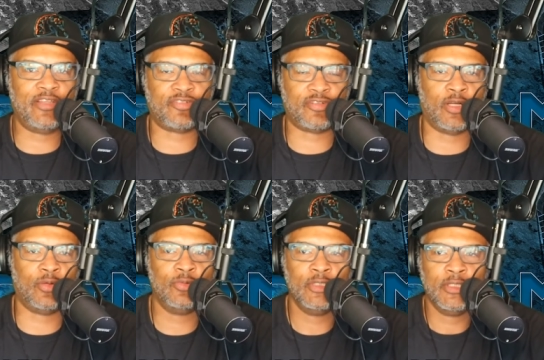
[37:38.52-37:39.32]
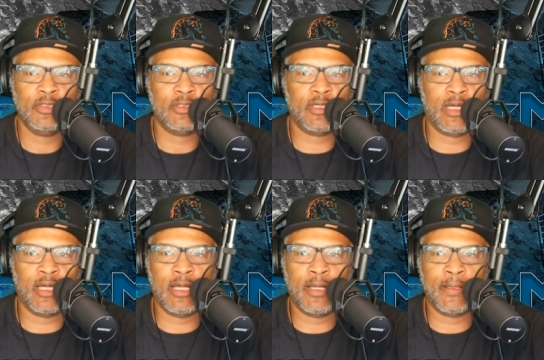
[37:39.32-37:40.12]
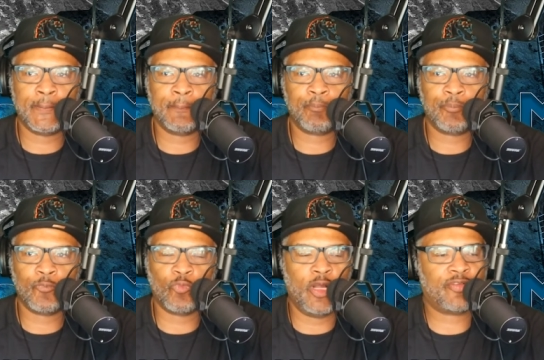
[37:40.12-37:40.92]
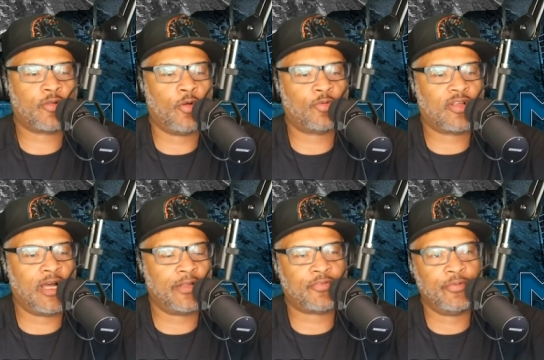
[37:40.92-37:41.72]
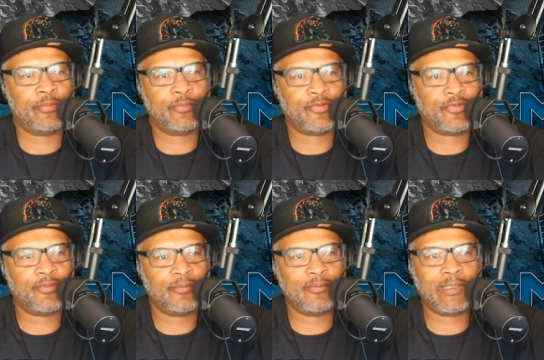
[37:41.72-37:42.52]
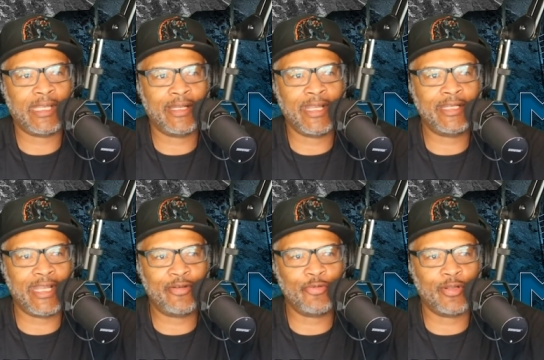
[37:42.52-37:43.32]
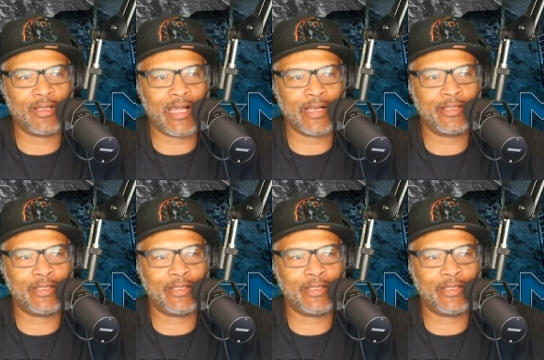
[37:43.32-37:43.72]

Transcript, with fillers: show, um, West Coast Customs. Yeah, they they do a lot. that's of-